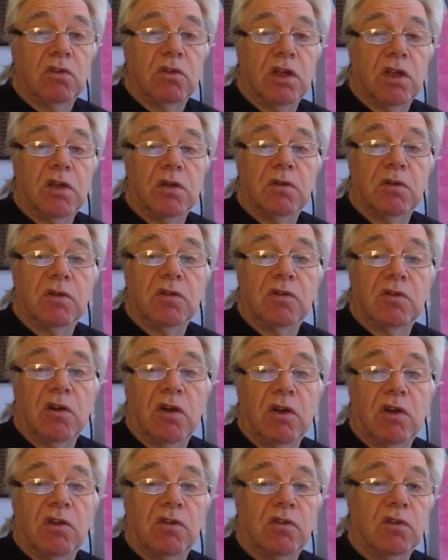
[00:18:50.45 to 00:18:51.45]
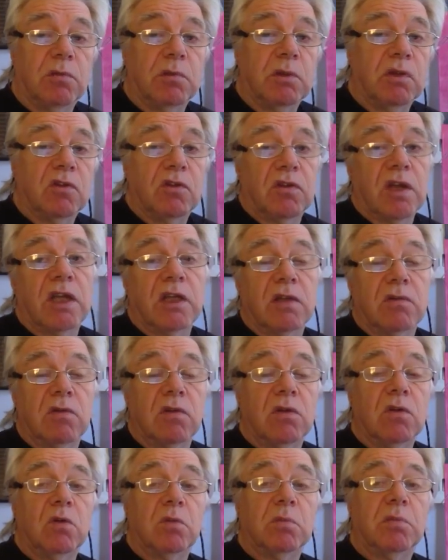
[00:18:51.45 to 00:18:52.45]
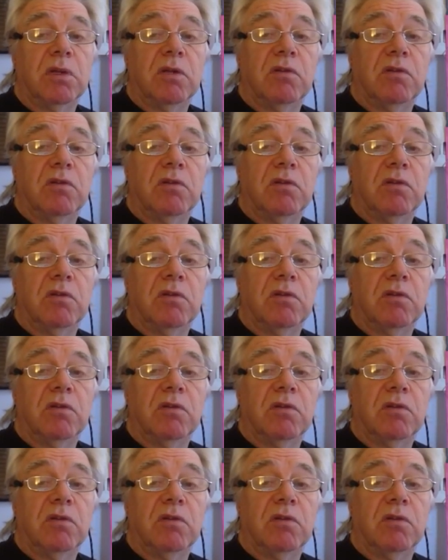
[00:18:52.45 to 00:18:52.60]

to know that tyres that have been standing for long